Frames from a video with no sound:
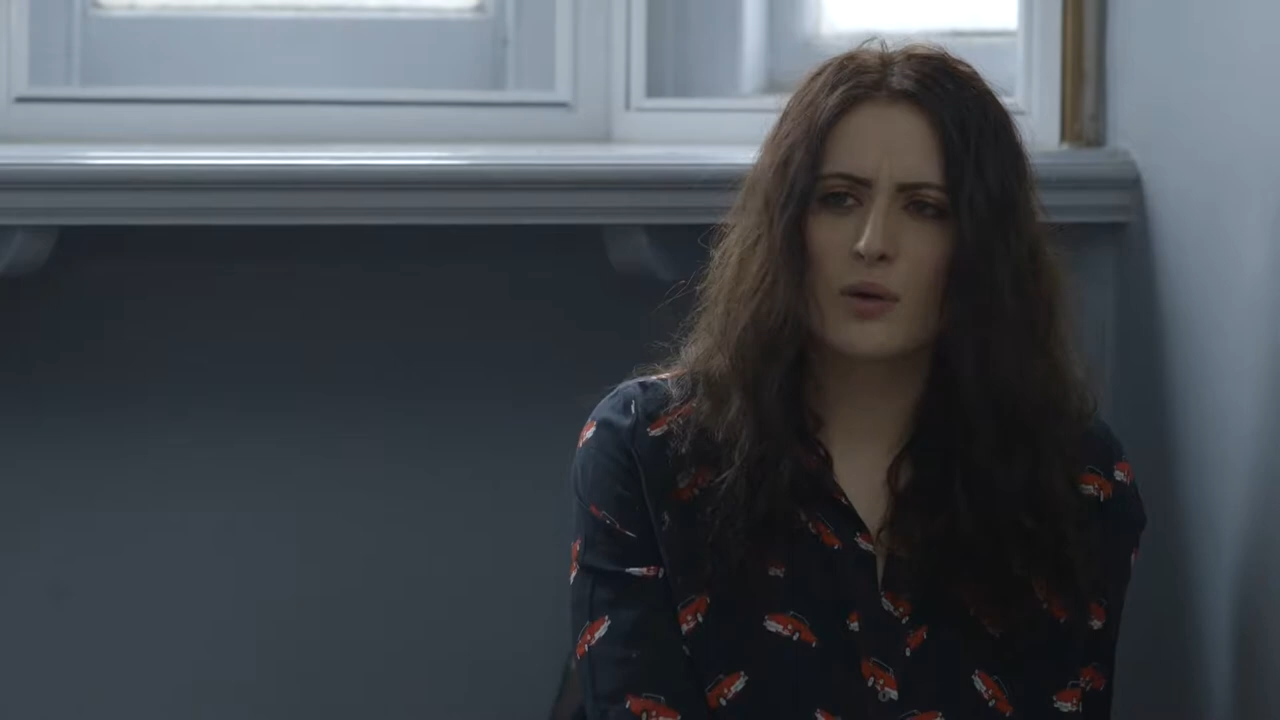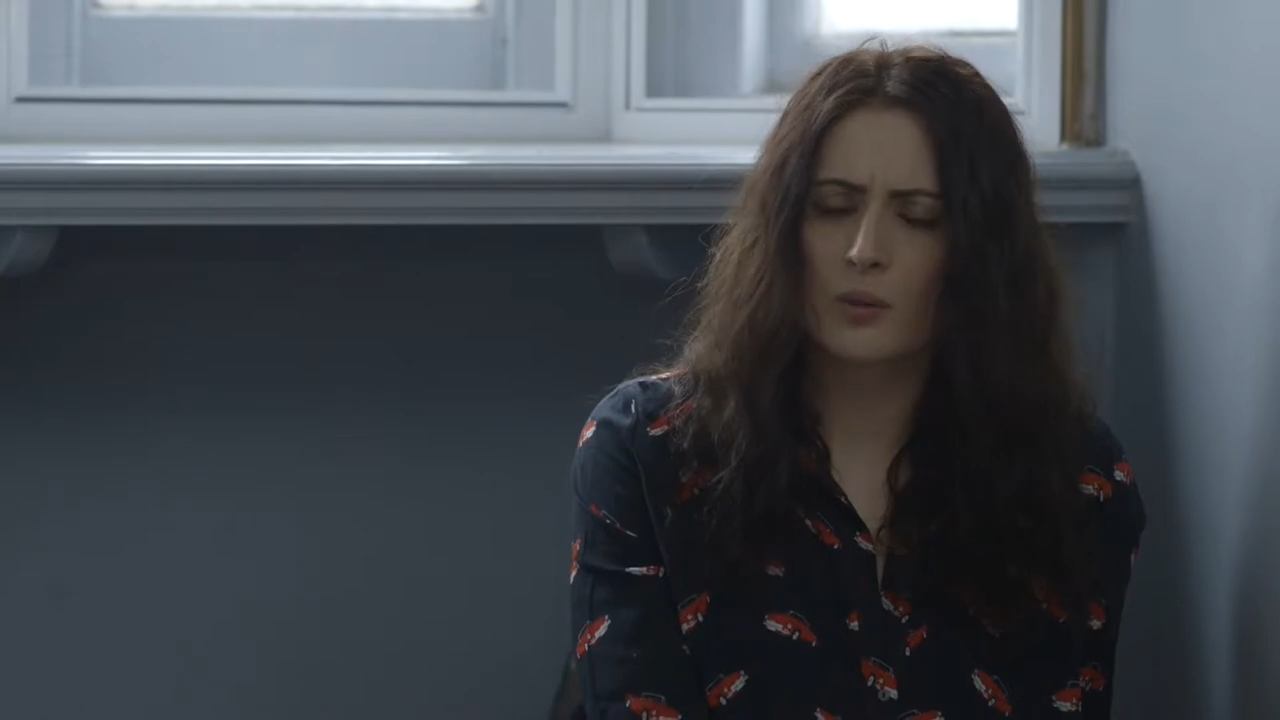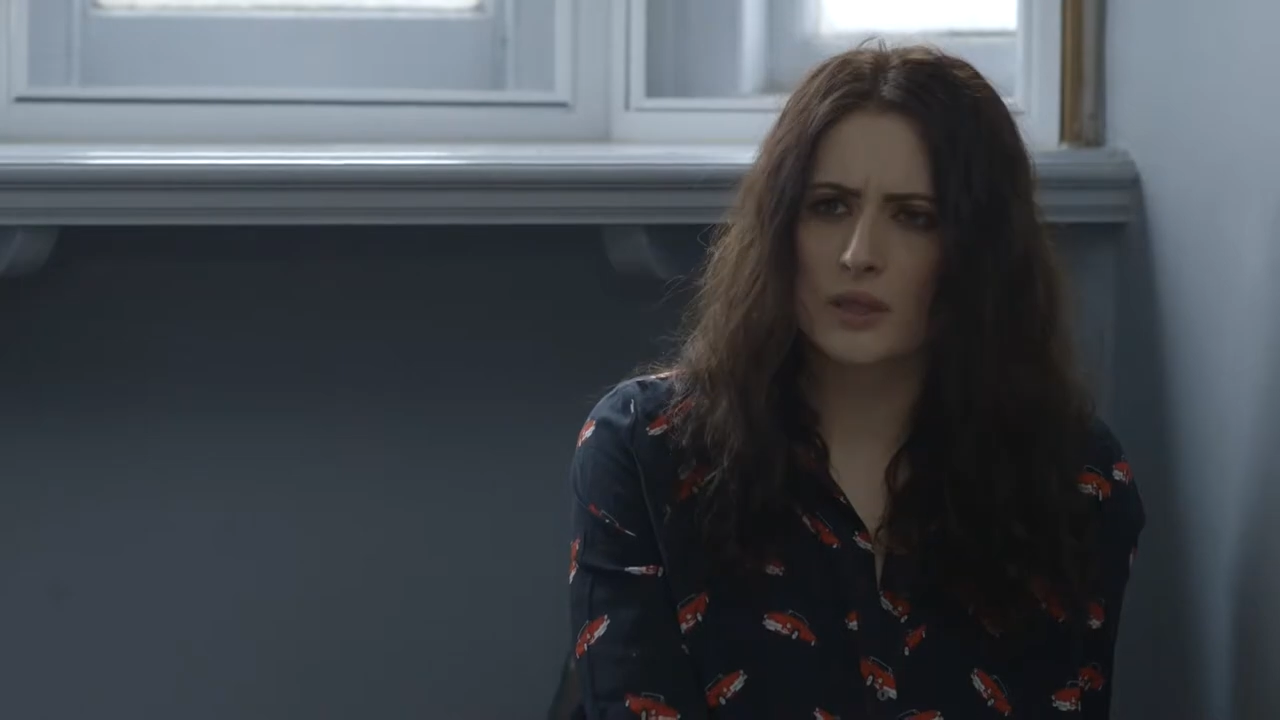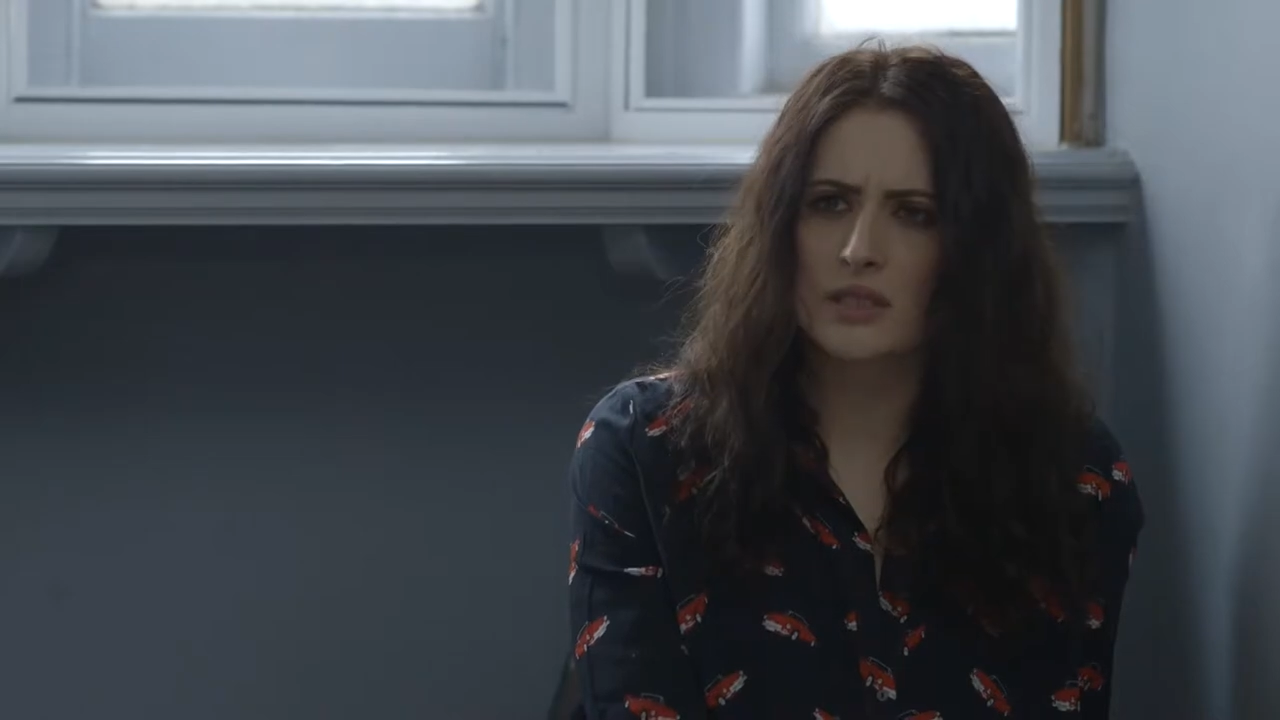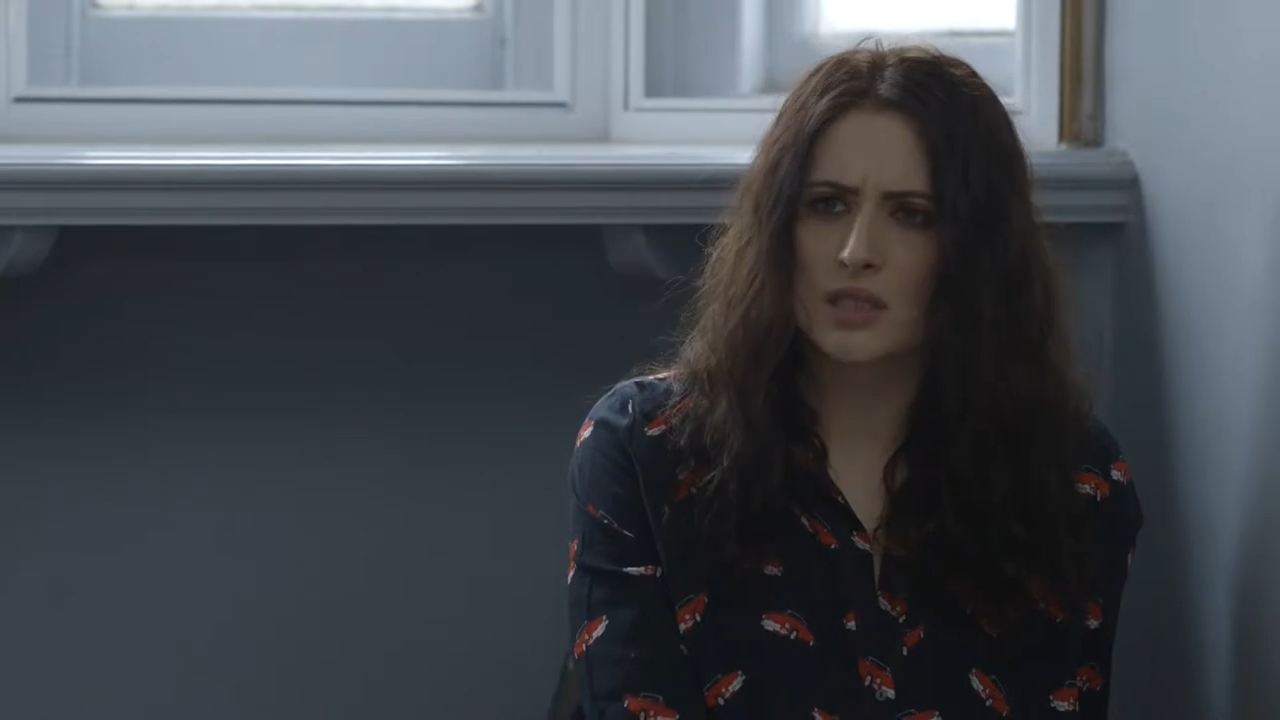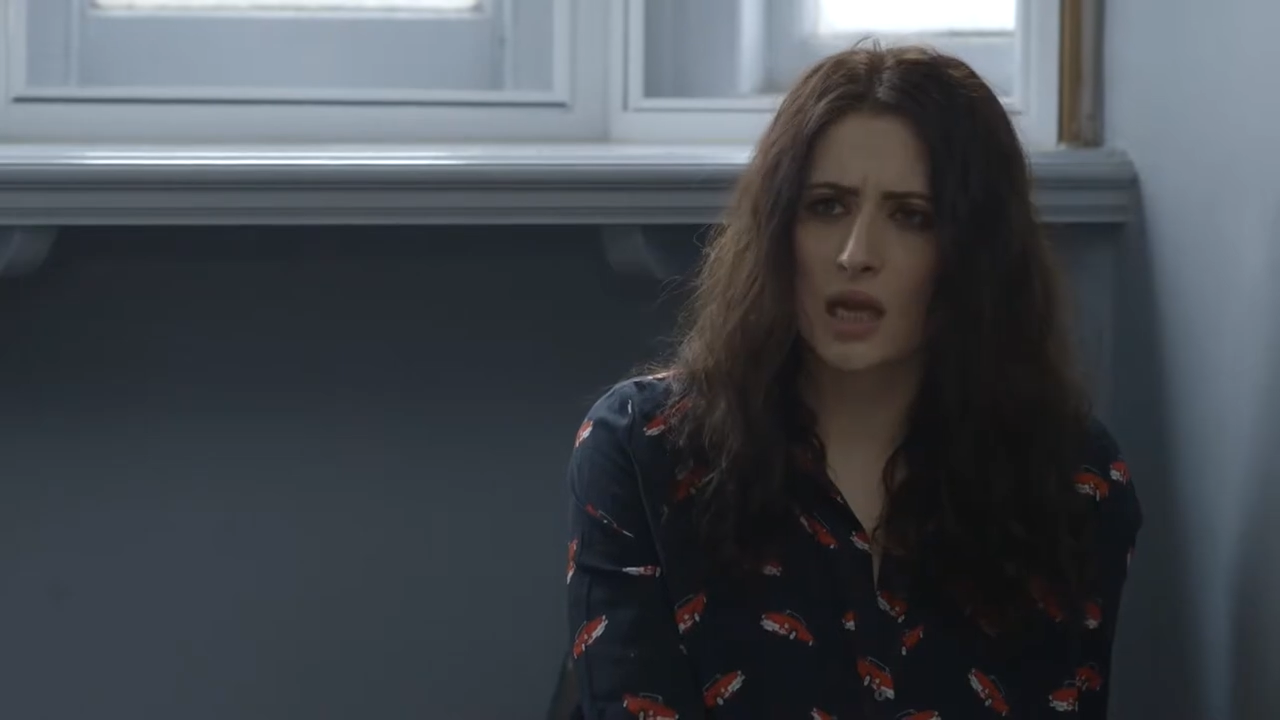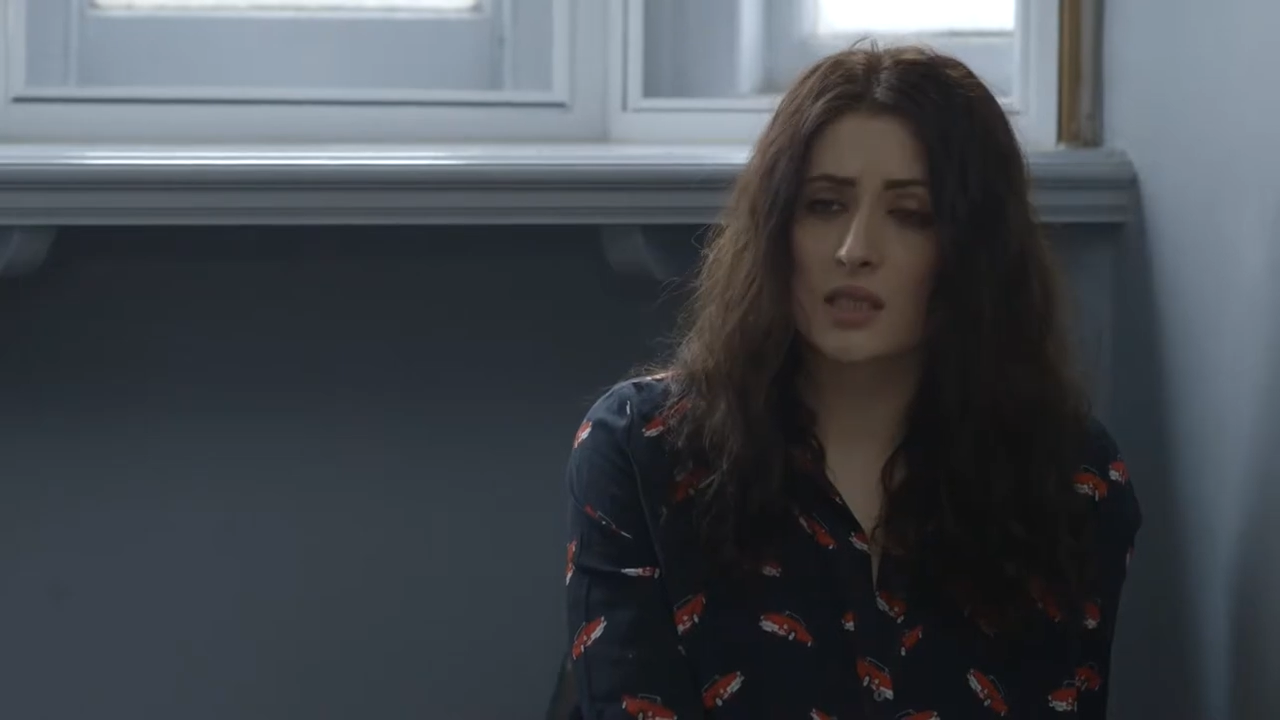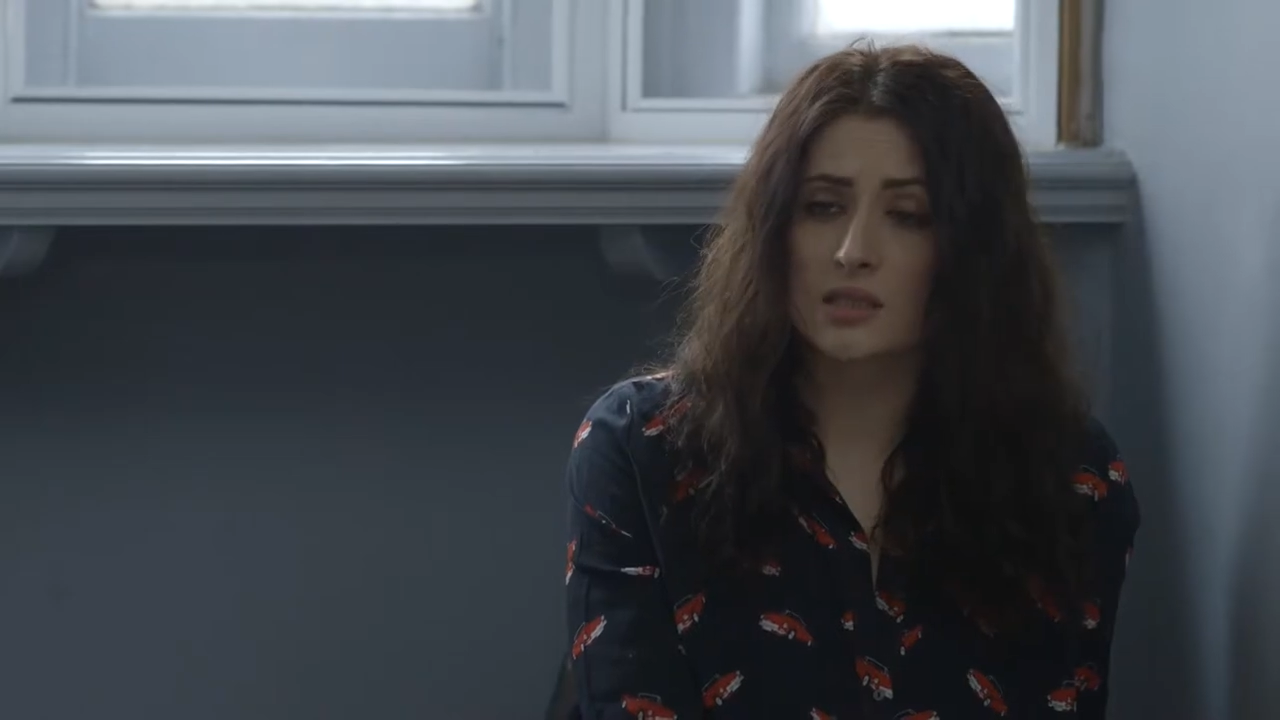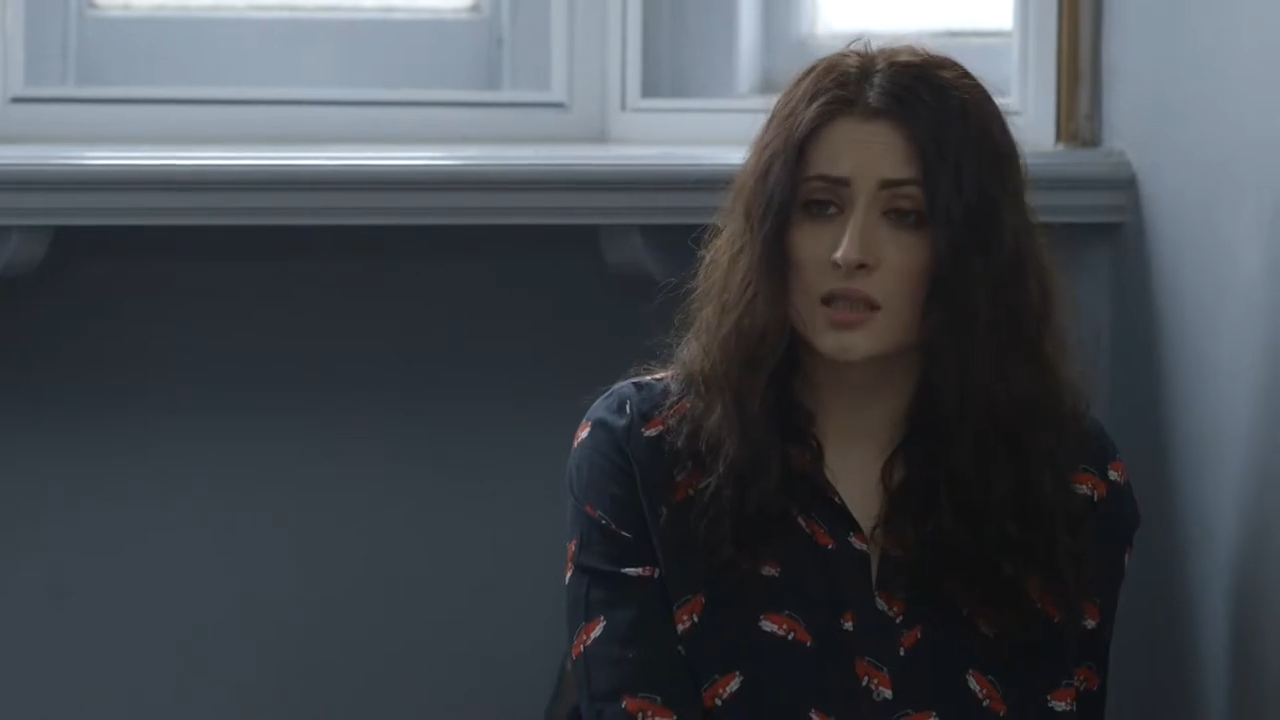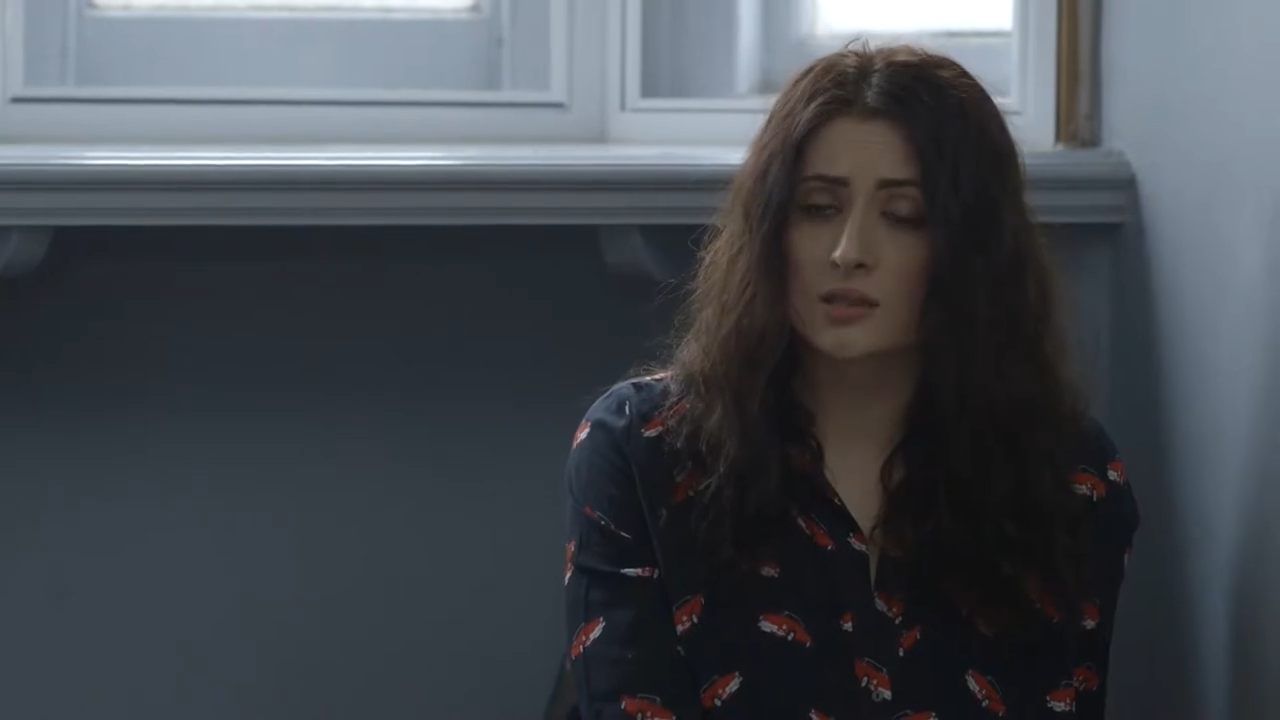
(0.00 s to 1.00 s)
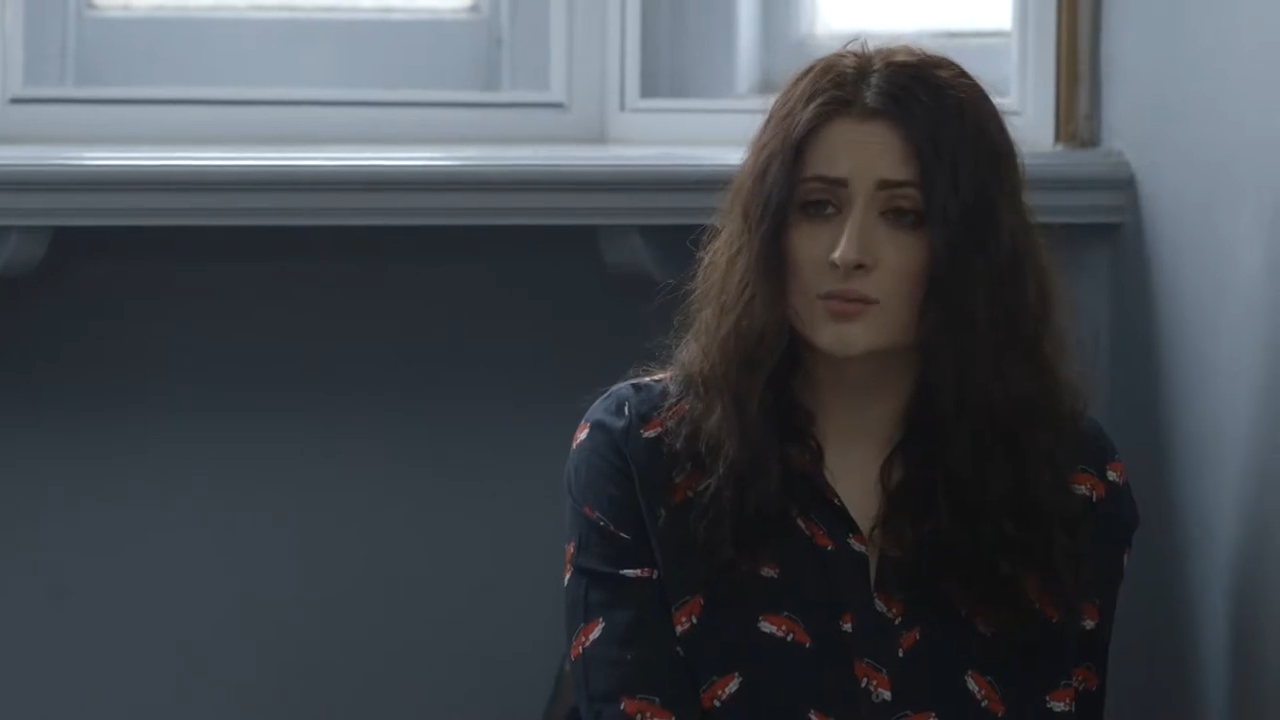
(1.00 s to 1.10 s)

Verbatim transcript: about bestiality.